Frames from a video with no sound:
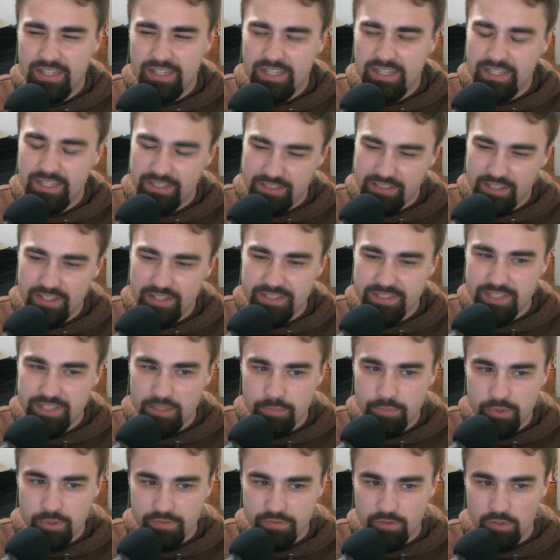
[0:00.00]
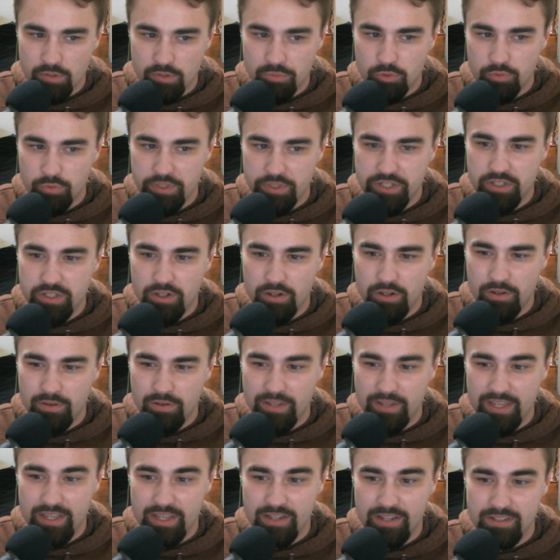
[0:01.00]
It does help with verbal
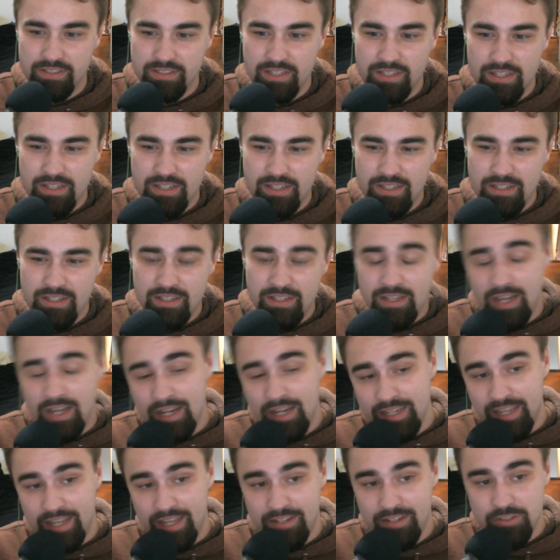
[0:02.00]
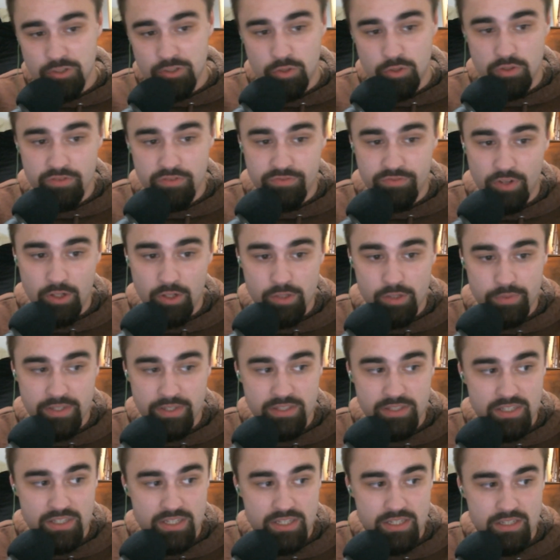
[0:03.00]
recall, and again, sort of
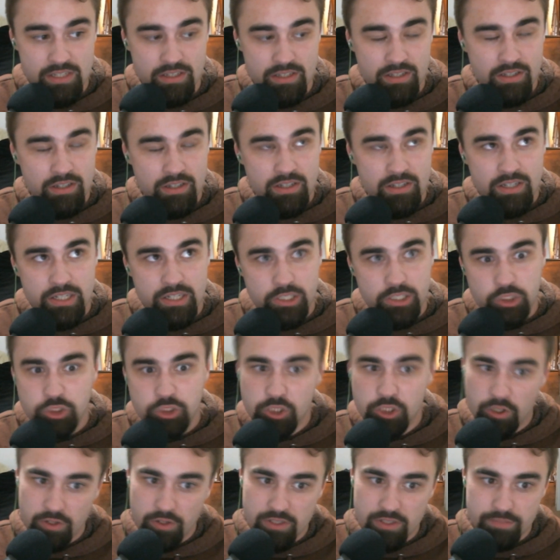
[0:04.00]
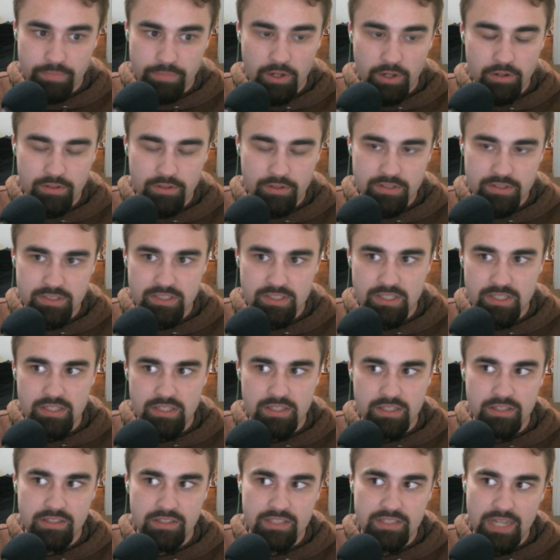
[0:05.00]
following the insurance
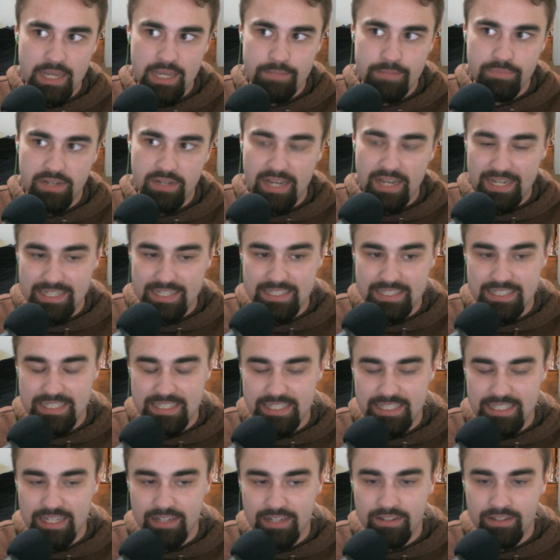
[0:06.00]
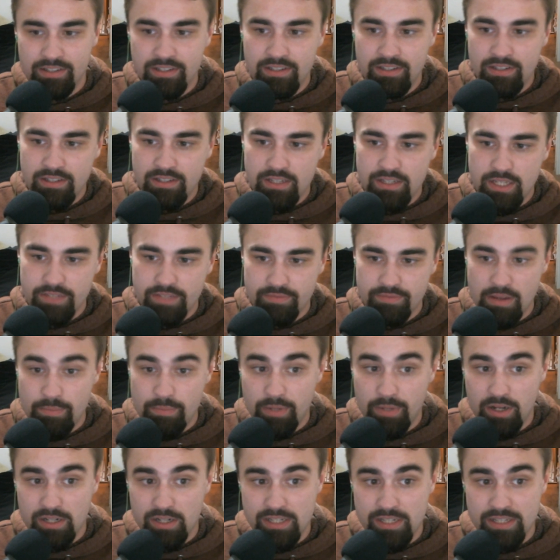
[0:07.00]
policy type idea. If my
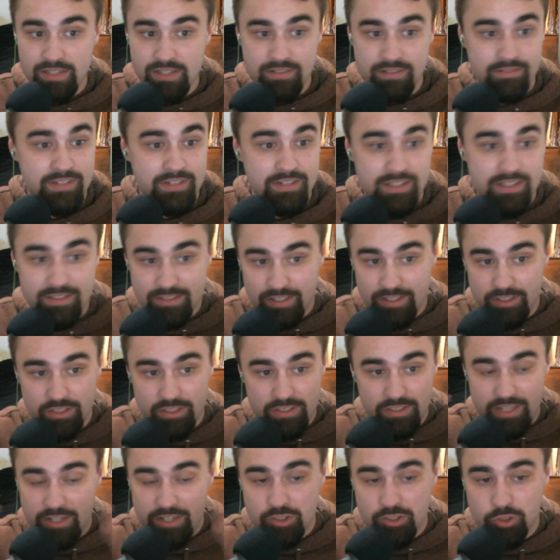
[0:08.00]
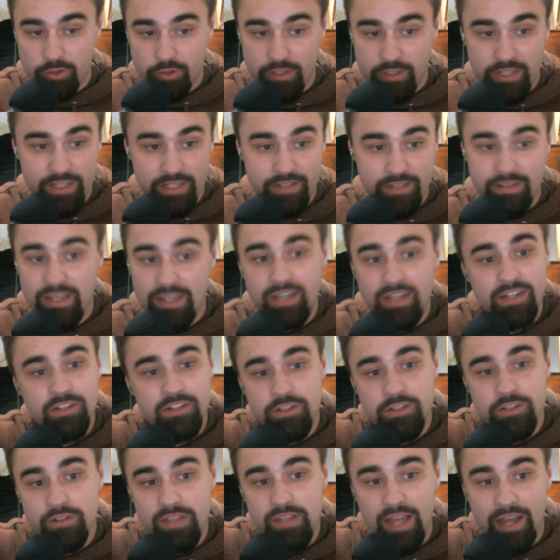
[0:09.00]
body needs to just excrete it, it can
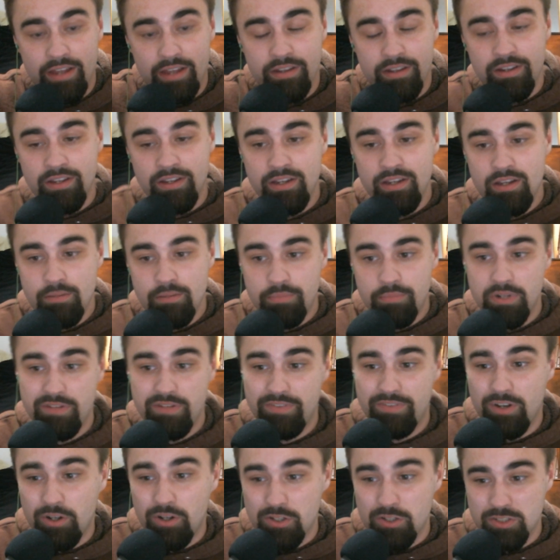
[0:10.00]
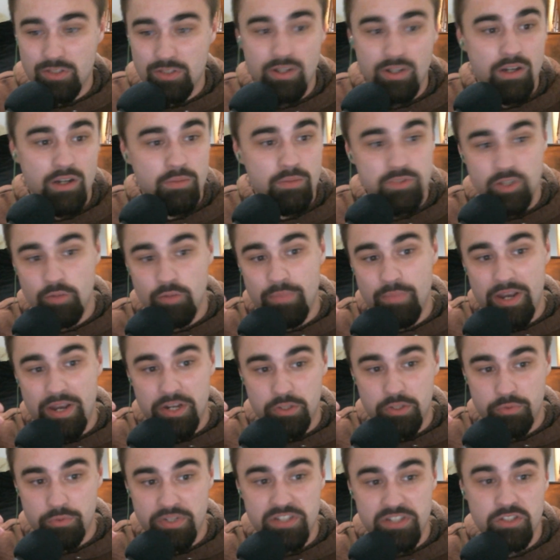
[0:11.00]
do that. But if it also helps
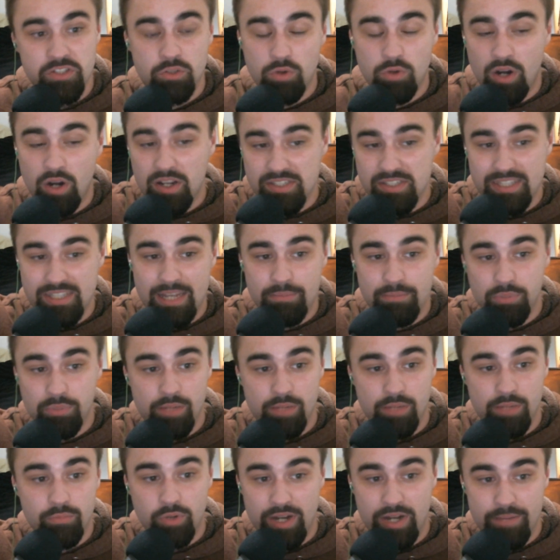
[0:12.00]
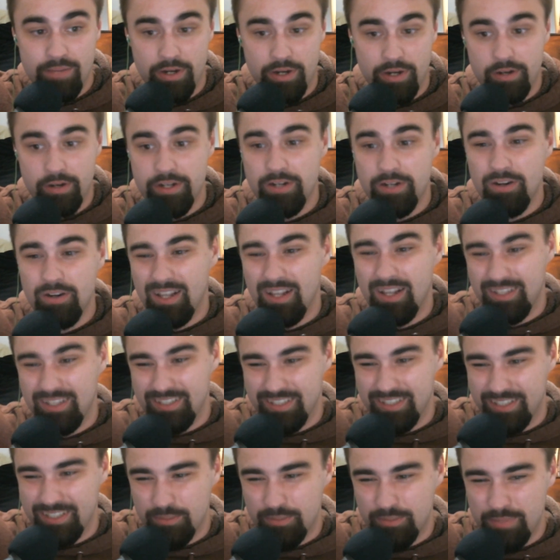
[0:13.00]
omega-3s cross that blood-brain barrier a
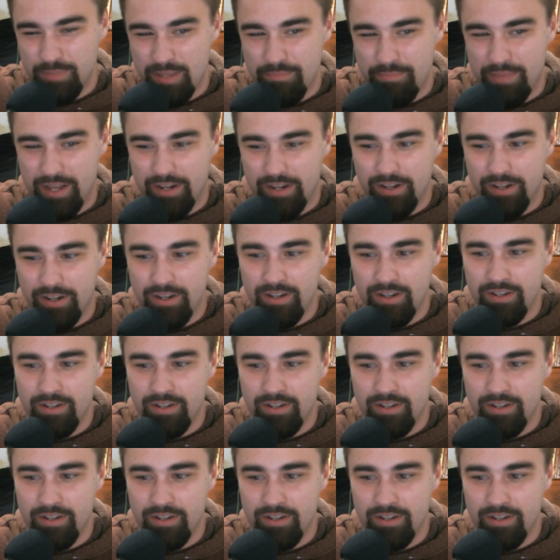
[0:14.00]
little bit better,